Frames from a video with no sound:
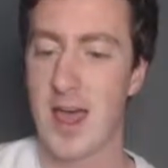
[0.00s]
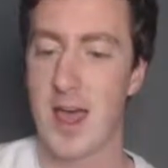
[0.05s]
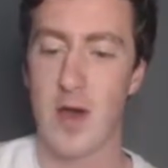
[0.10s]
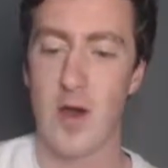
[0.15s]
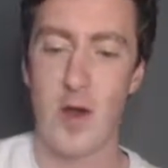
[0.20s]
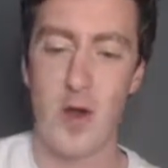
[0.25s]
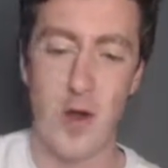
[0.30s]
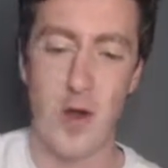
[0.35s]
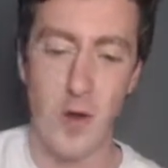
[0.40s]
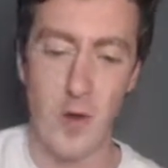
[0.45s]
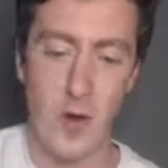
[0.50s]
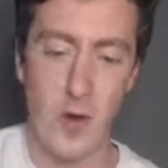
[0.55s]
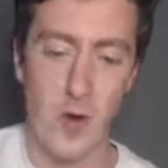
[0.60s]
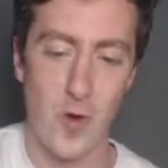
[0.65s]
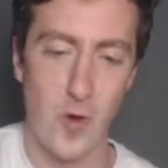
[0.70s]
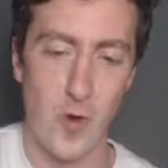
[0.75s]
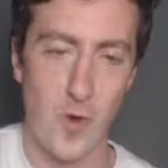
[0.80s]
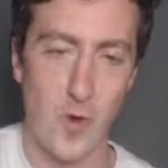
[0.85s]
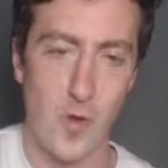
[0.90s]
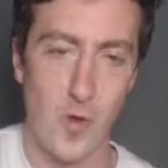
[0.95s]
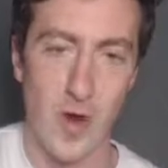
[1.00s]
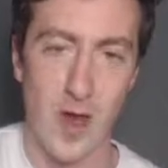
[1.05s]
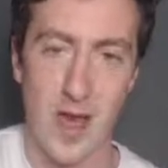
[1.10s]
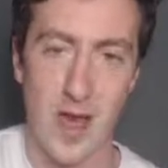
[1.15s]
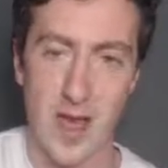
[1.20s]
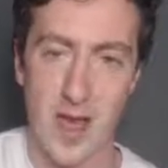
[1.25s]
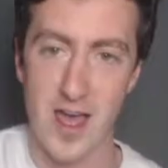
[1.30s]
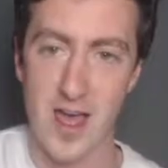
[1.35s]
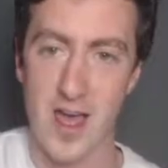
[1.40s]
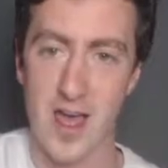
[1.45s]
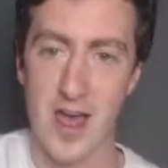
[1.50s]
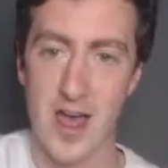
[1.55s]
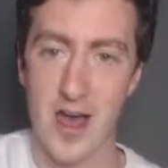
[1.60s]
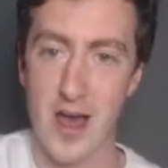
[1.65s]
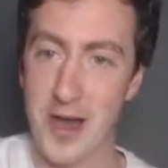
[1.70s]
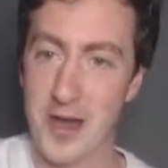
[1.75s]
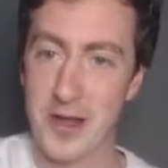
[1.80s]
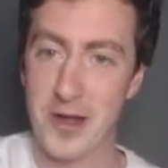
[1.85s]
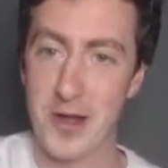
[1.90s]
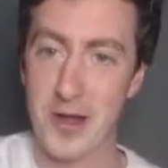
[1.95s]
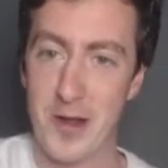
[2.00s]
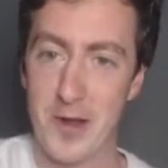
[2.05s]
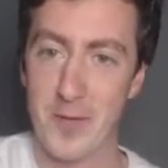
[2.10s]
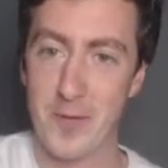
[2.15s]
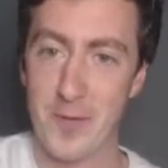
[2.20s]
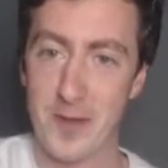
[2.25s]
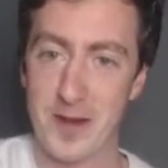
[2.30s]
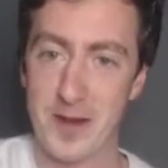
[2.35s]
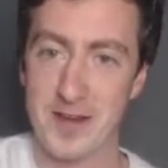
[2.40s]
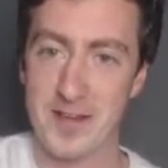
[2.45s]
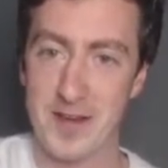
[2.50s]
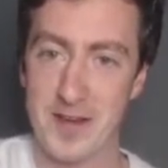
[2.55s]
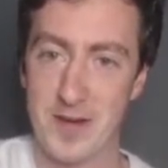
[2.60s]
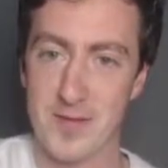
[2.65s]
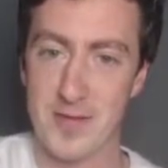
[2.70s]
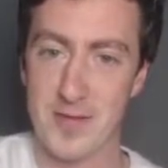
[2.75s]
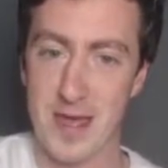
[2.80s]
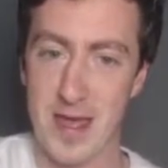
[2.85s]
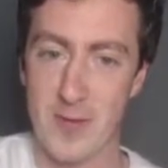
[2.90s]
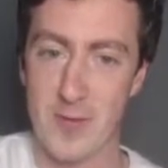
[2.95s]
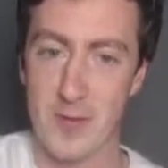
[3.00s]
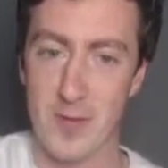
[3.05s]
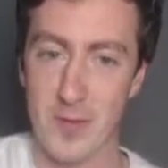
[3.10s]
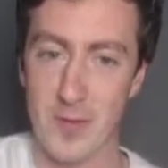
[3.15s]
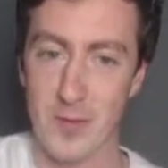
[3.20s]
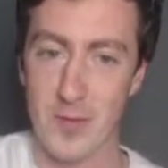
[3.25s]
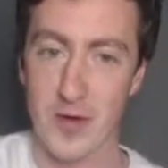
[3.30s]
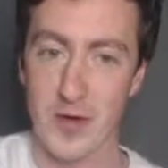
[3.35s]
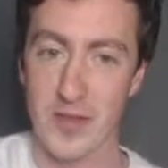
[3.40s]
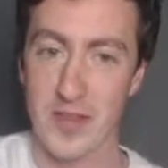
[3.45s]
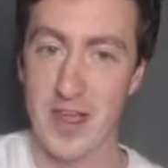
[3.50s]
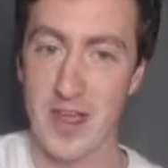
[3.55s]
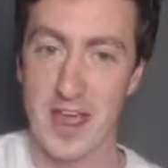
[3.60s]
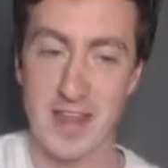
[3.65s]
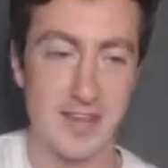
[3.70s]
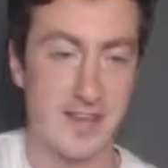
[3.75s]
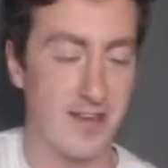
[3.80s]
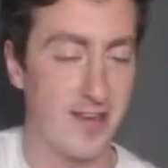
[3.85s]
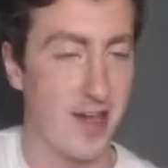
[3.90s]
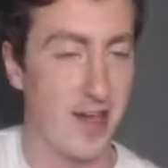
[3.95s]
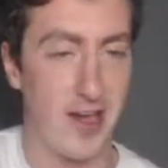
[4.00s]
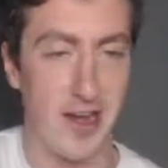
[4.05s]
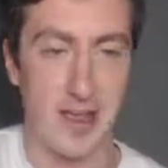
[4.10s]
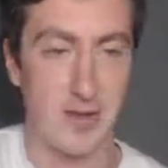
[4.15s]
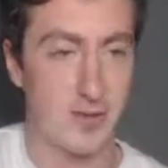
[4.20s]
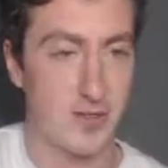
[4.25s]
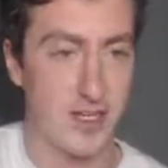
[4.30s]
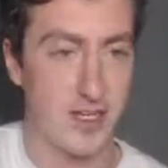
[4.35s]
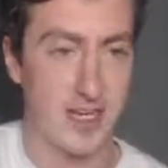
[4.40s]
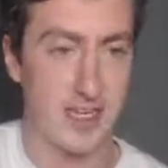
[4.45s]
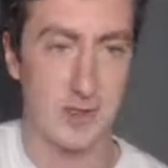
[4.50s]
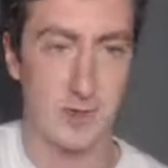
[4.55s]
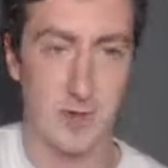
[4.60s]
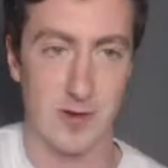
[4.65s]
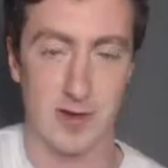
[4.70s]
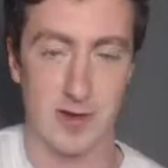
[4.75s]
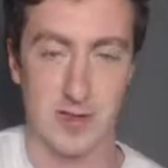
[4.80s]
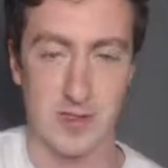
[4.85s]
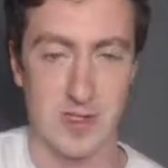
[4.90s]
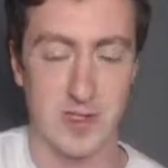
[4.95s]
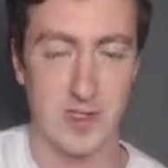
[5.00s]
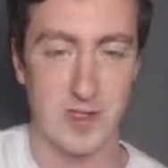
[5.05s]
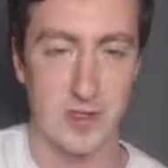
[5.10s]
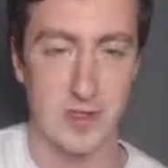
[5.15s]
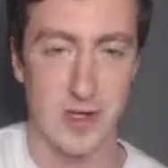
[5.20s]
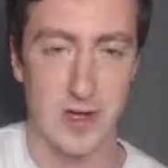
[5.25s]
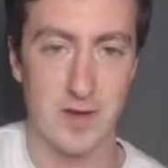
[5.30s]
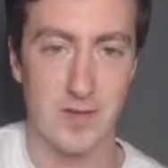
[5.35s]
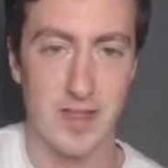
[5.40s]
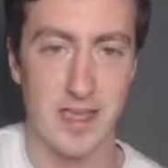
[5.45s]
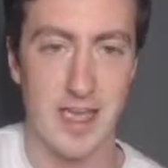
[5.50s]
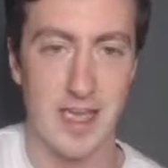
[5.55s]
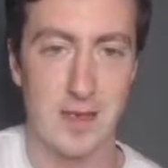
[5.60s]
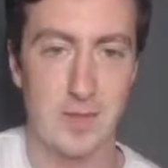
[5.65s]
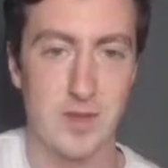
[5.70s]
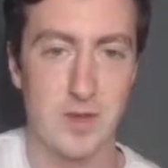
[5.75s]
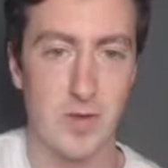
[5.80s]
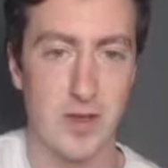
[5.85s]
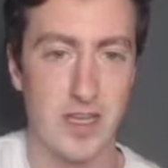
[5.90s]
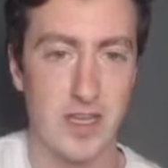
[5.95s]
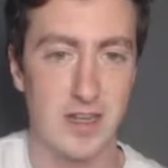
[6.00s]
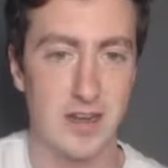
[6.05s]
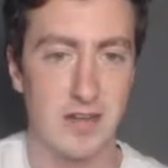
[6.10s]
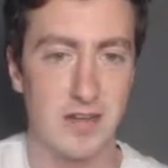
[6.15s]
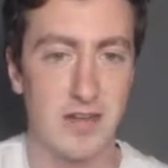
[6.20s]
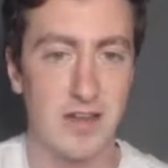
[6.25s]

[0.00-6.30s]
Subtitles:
Ho ho. I don't know if we deserve that one, but that's not how chess works. You deserve the games you win.